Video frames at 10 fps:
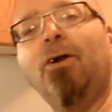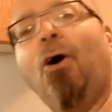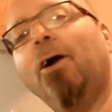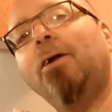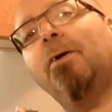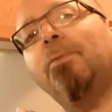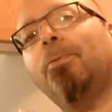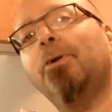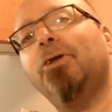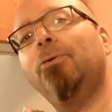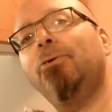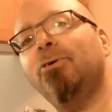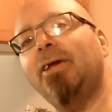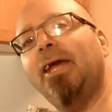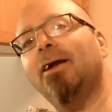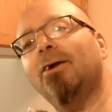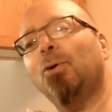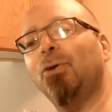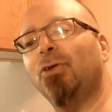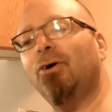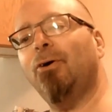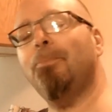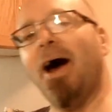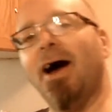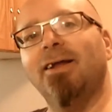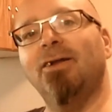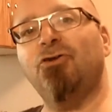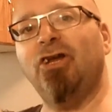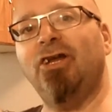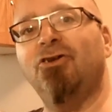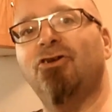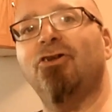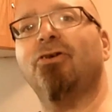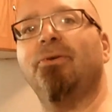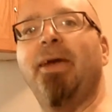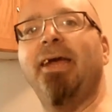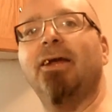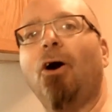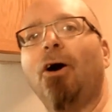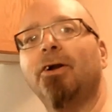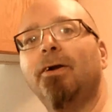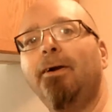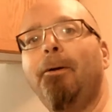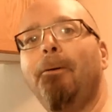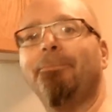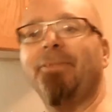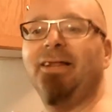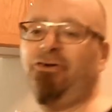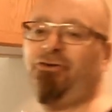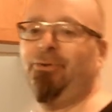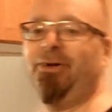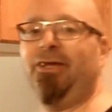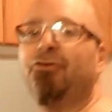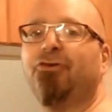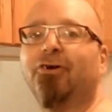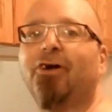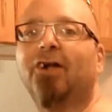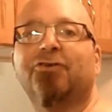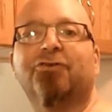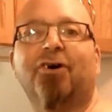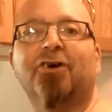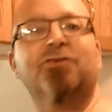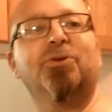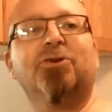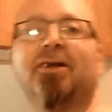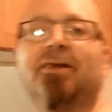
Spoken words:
hot enough for you, you can't really go back and change it to make it hotter, unless you want to use sriracha sauce, which kind